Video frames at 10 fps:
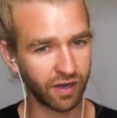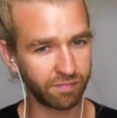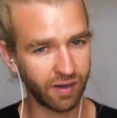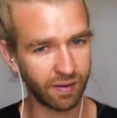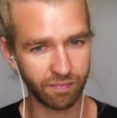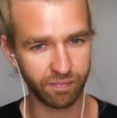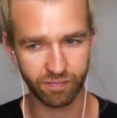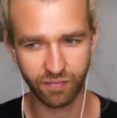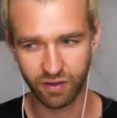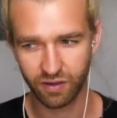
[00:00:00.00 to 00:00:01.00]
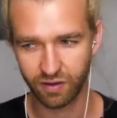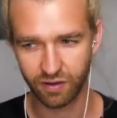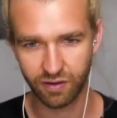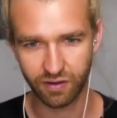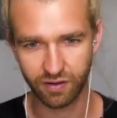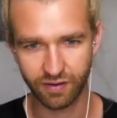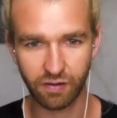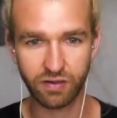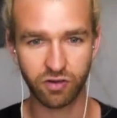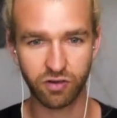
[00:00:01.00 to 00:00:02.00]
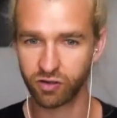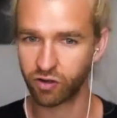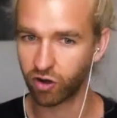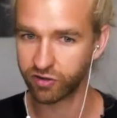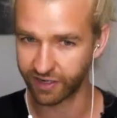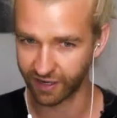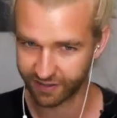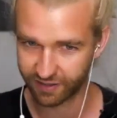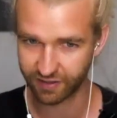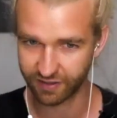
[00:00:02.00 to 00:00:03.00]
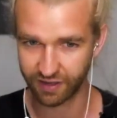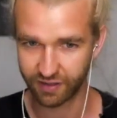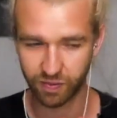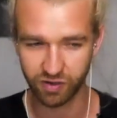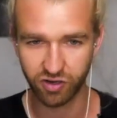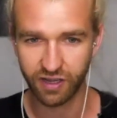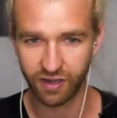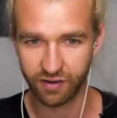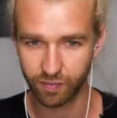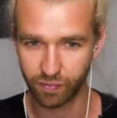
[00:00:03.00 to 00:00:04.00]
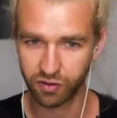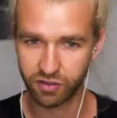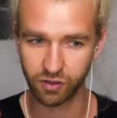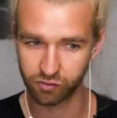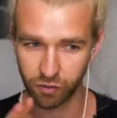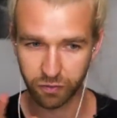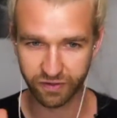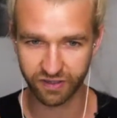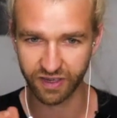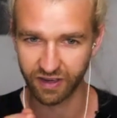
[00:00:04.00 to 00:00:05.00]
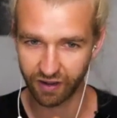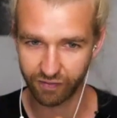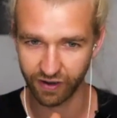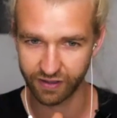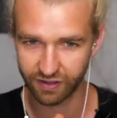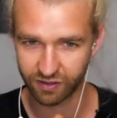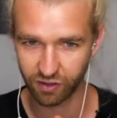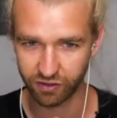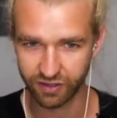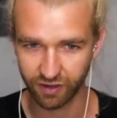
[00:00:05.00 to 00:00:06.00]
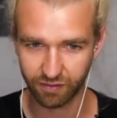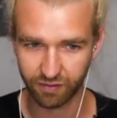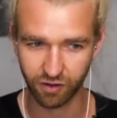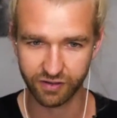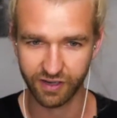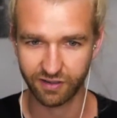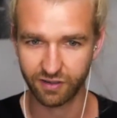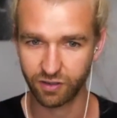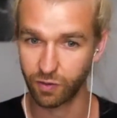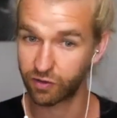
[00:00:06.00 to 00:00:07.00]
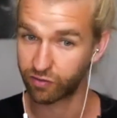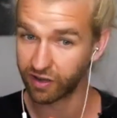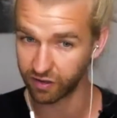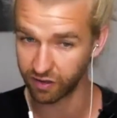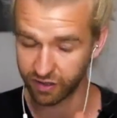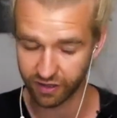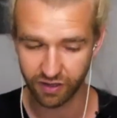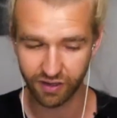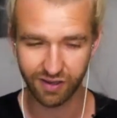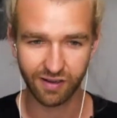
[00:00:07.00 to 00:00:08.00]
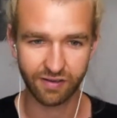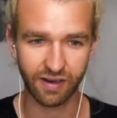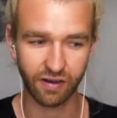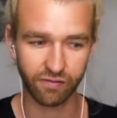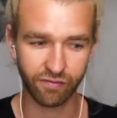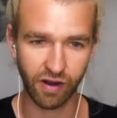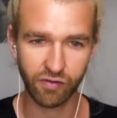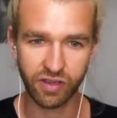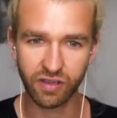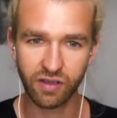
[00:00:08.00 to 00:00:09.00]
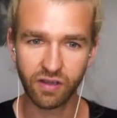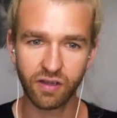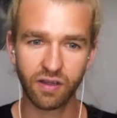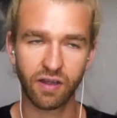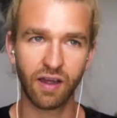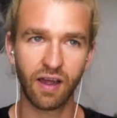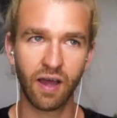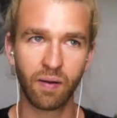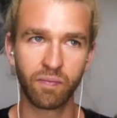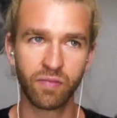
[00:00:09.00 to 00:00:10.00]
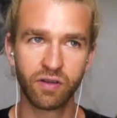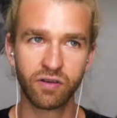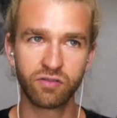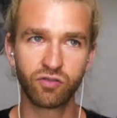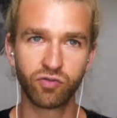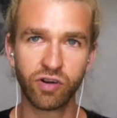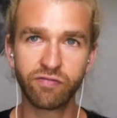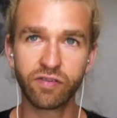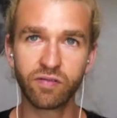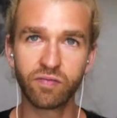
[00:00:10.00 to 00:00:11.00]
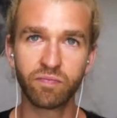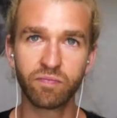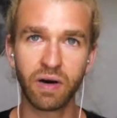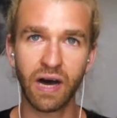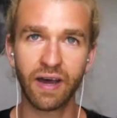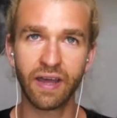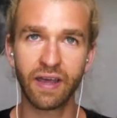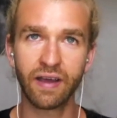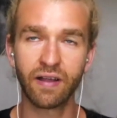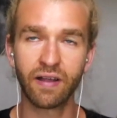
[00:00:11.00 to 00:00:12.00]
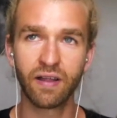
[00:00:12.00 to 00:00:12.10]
I'm, I'm, there are certain contexts, and especially in the personal growth scene, I find these context, contexts quite regularly that are very um, driven by,